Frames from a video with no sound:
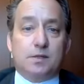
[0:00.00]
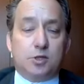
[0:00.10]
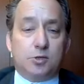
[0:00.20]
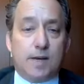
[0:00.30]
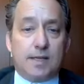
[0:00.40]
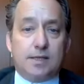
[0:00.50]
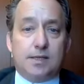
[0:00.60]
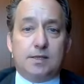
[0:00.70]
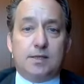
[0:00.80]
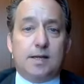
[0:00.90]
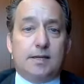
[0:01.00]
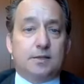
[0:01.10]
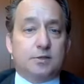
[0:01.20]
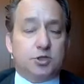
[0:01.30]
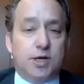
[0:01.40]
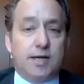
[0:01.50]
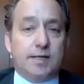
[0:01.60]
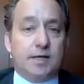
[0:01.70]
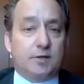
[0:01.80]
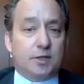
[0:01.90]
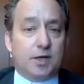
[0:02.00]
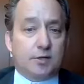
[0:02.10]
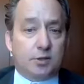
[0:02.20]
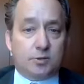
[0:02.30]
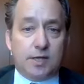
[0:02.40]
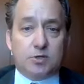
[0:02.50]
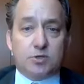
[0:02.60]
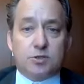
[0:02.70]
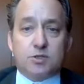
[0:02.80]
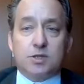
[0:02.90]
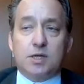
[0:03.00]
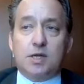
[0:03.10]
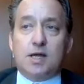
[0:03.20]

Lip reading: the UAE and in China and at other locations.